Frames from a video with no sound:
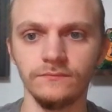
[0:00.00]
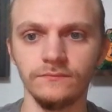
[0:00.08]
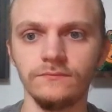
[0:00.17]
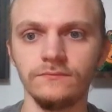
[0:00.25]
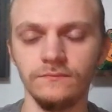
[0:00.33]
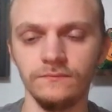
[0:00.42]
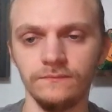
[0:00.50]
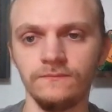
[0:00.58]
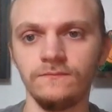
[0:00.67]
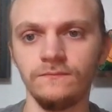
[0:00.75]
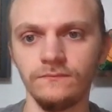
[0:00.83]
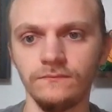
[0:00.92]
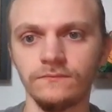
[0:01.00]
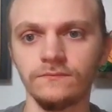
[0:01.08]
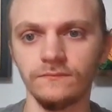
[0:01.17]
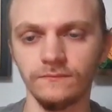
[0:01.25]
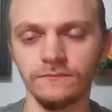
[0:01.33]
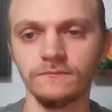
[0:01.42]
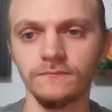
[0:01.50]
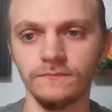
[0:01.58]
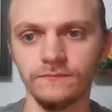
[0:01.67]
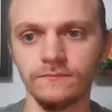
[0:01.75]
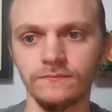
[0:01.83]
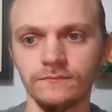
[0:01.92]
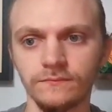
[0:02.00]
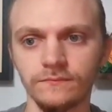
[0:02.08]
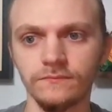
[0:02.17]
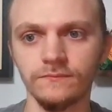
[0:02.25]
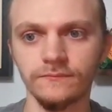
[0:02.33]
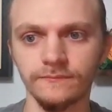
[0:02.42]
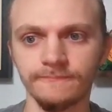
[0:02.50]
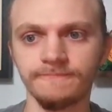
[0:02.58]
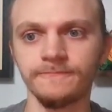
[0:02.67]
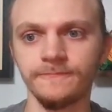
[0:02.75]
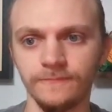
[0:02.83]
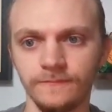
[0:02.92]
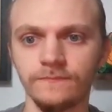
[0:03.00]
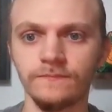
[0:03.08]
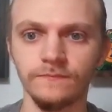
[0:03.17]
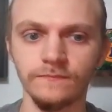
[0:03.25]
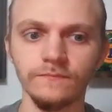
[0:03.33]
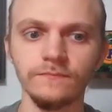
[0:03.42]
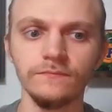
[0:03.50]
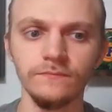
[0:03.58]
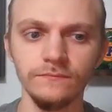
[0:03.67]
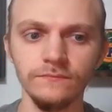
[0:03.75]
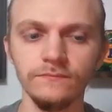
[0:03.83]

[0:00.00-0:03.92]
No words are spoken by the person on screen.